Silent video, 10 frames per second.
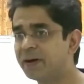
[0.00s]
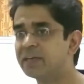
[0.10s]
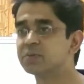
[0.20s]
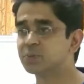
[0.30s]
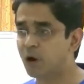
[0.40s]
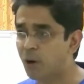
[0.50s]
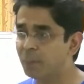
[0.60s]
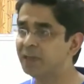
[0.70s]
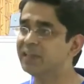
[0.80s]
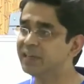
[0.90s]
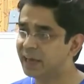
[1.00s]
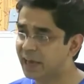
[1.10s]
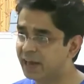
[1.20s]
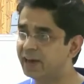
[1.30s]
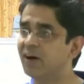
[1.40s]
is probably the
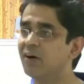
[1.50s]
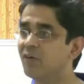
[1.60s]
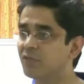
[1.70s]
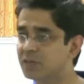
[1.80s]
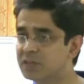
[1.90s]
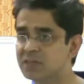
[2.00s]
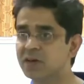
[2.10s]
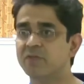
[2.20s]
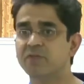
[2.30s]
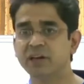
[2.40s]
area of concern.